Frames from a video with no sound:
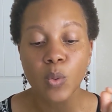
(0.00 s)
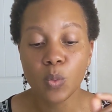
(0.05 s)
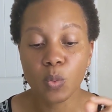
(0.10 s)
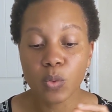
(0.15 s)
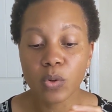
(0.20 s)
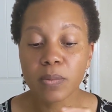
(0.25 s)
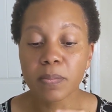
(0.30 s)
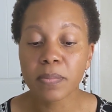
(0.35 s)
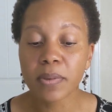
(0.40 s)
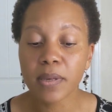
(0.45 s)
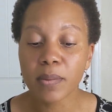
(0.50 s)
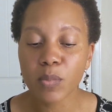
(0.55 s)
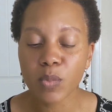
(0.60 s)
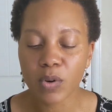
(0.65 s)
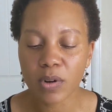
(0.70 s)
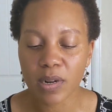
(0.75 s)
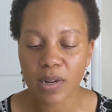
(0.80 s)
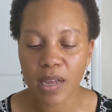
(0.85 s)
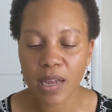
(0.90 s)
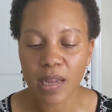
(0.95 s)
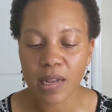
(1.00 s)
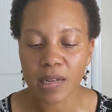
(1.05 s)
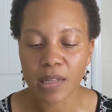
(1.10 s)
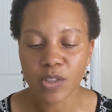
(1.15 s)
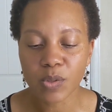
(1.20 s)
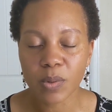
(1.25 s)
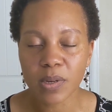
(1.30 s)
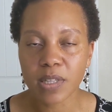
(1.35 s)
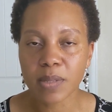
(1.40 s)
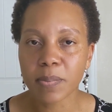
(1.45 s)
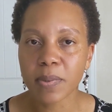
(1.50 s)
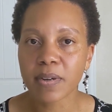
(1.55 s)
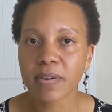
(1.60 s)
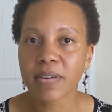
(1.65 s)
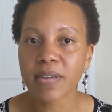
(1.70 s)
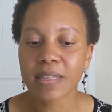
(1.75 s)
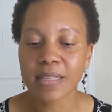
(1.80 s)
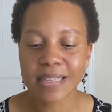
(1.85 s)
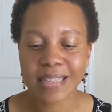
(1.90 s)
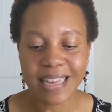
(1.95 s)
would be more likely to
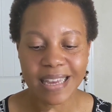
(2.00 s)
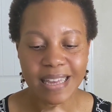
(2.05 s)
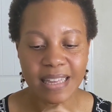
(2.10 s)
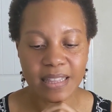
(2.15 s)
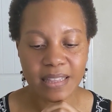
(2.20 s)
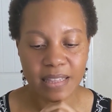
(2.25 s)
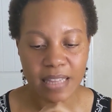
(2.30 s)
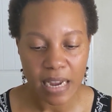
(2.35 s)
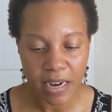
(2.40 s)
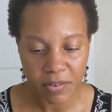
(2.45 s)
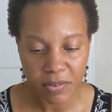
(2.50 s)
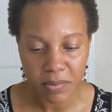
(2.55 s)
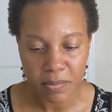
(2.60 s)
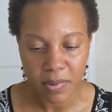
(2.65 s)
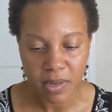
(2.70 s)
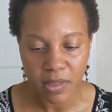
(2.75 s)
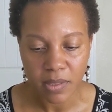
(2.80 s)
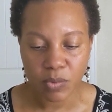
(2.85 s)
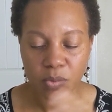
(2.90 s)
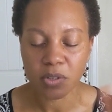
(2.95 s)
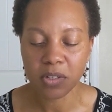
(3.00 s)
experience a decrement,